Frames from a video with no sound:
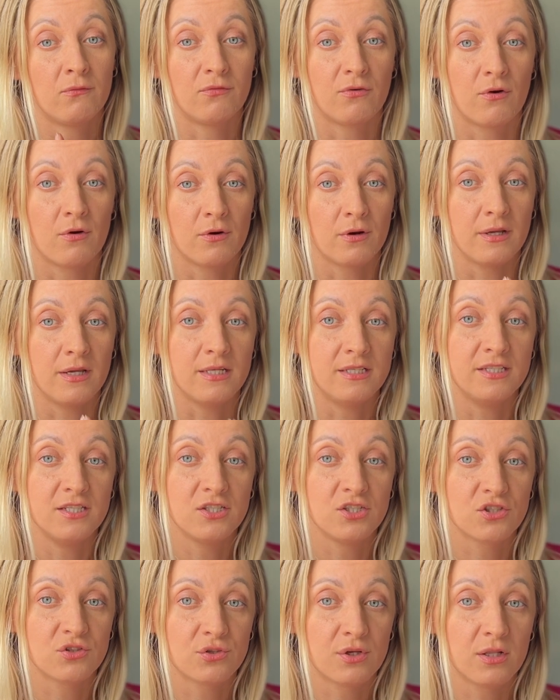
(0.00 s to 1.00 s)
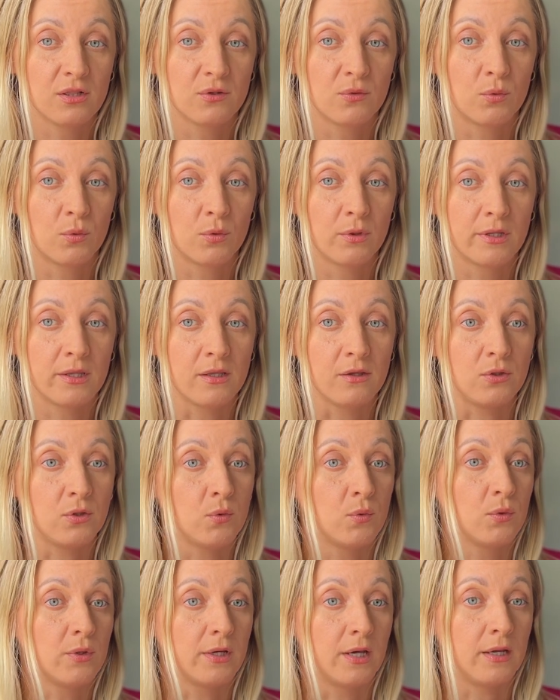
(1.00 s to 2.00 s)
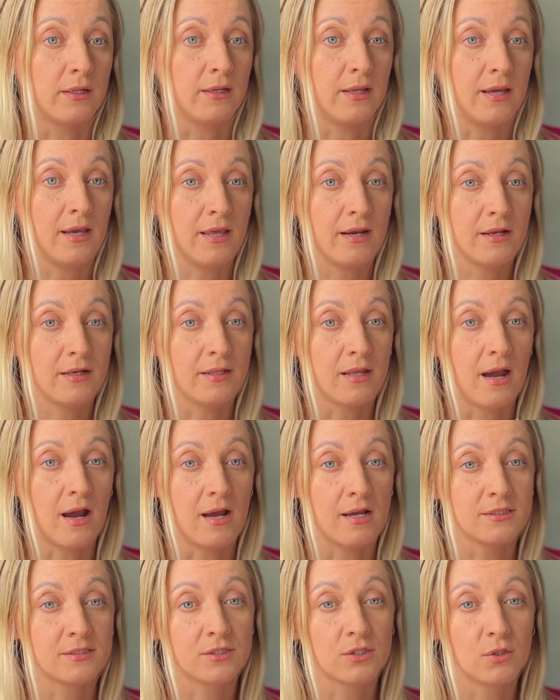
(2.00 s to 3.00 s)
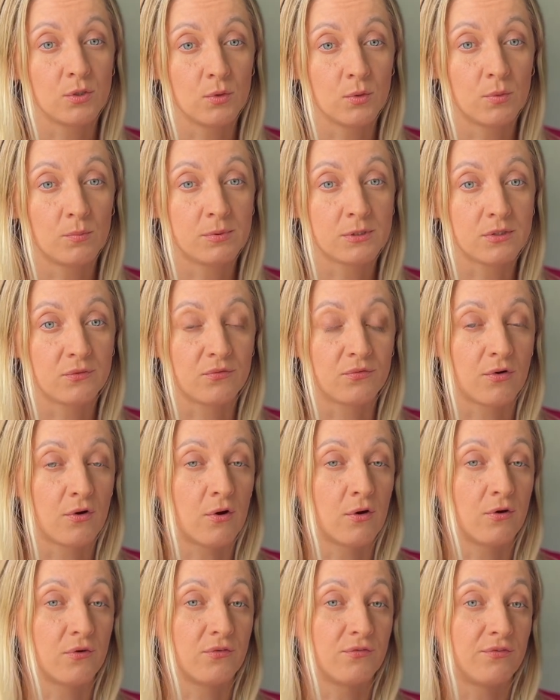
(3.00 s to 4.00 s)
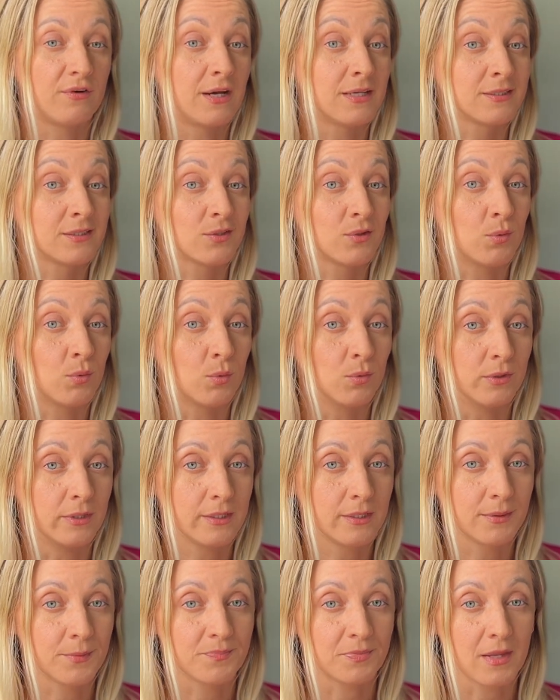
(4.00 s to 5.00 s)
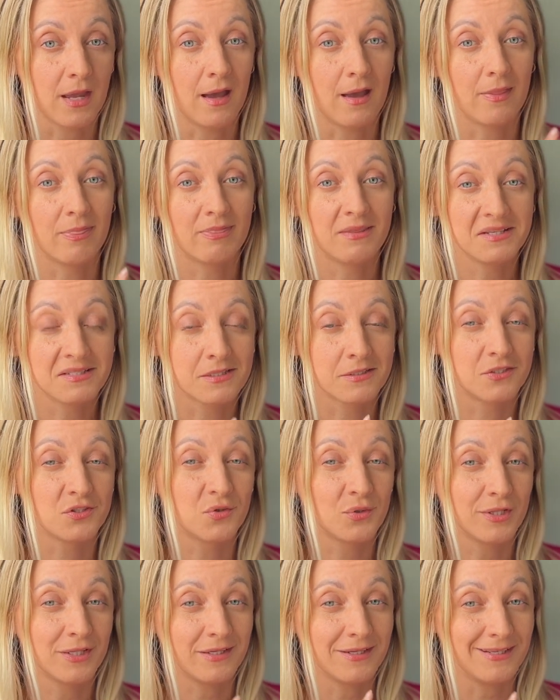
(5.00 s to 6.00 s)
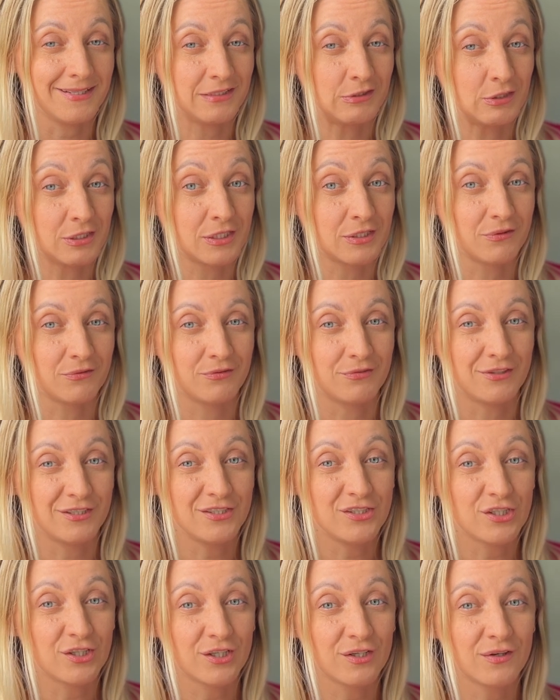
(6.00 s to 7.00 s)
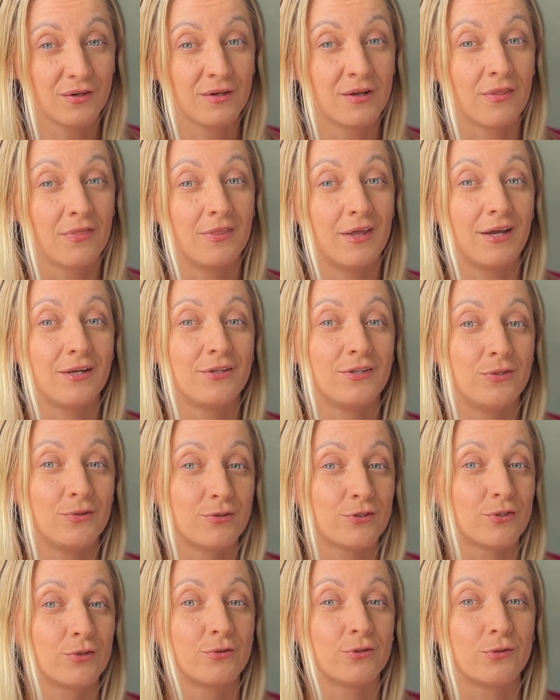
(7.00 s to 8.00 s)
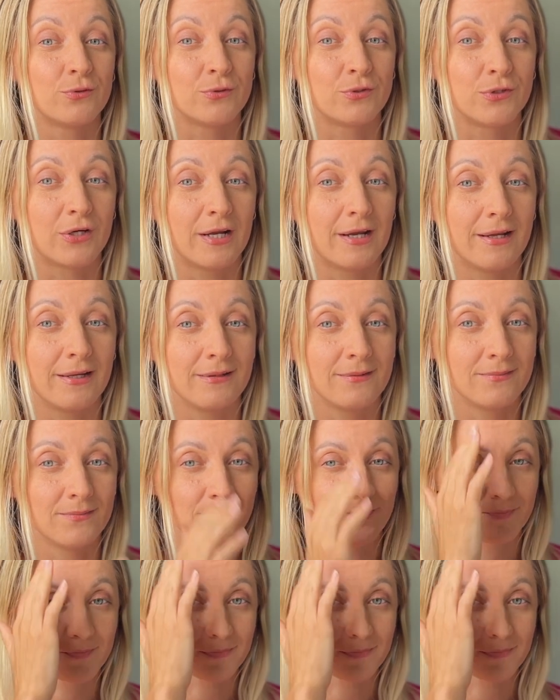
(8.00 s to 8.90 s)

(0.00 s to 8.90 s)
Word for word: For additional cooling, you can edit ice cubes for fast cooling, and this is a really interesting feature that you should to try.